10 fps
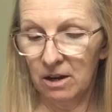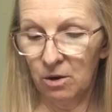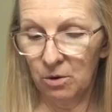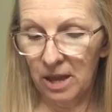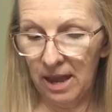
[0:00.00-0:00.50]

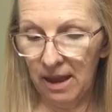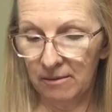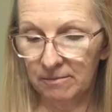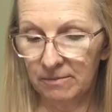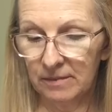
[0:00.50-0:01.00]
Okay,
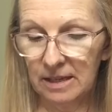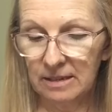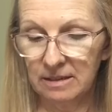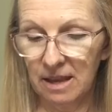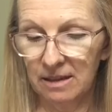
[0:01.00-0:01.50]
he
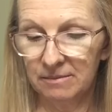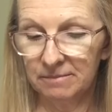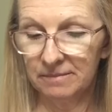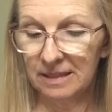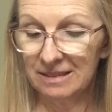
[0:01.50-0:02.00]
said.
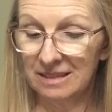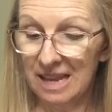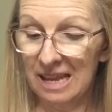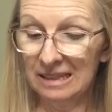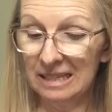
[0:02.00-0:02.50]

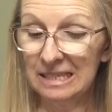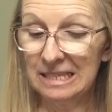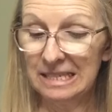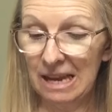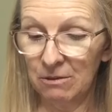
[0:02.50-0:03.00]
Stanley
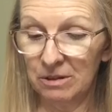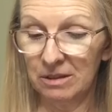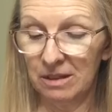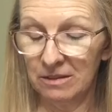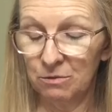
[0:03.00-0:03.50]

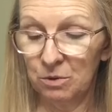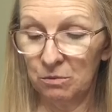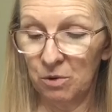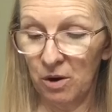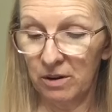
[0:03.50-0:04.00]
doubted this
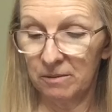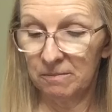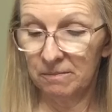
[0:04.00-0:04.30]
would work.